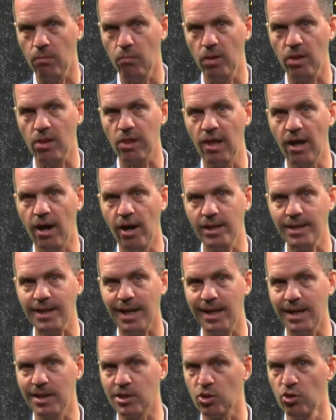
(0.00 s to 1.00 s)
with light
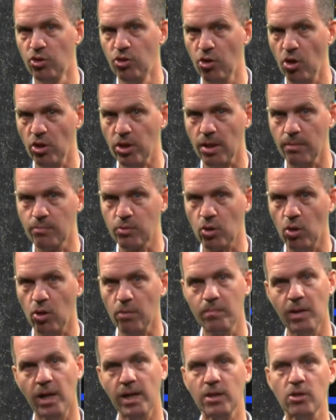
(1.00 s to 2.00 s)
that is not
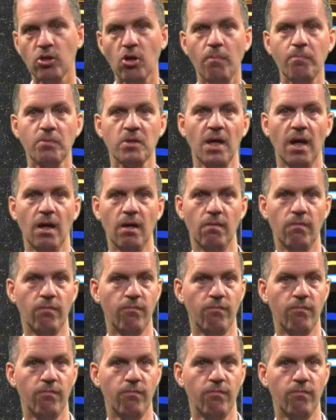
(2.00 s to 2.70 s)
absorbed by the top cell,